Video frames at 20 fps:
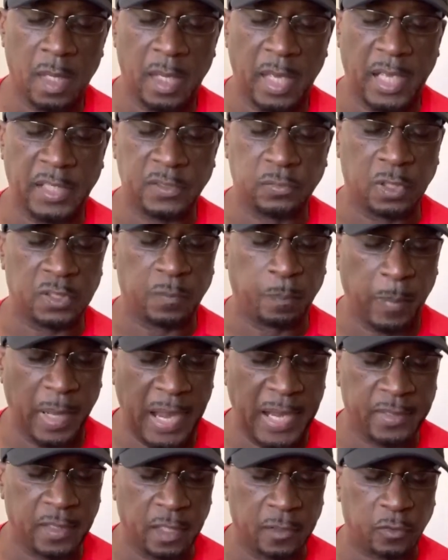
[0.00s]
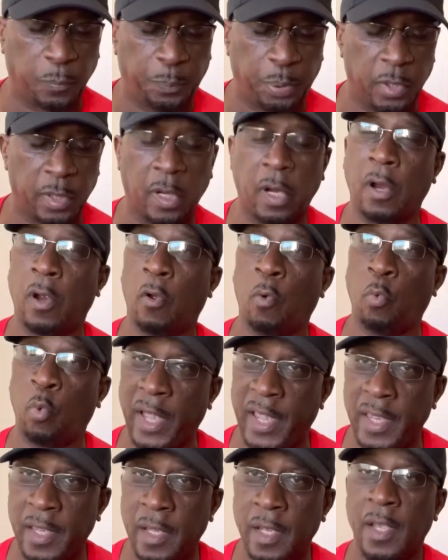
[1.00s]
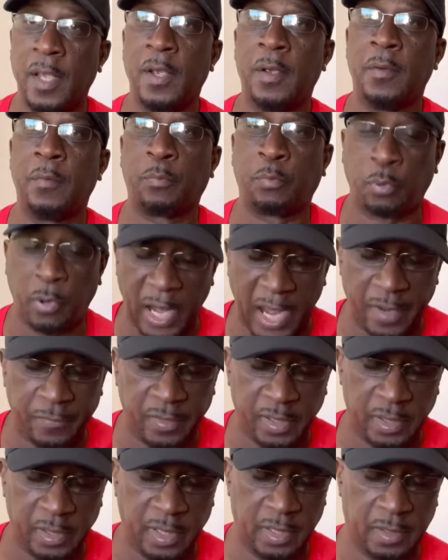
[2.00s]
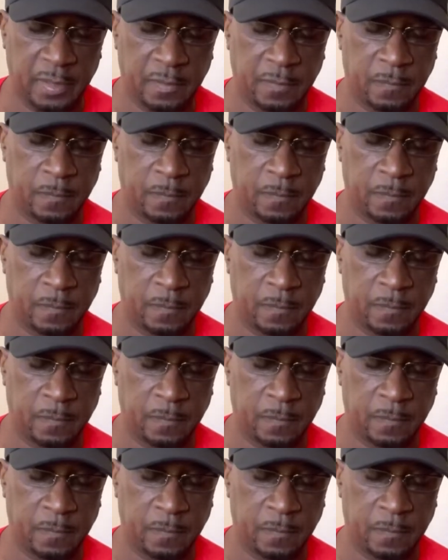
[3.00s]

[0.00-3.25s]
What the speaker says: as was minded to put her away privately.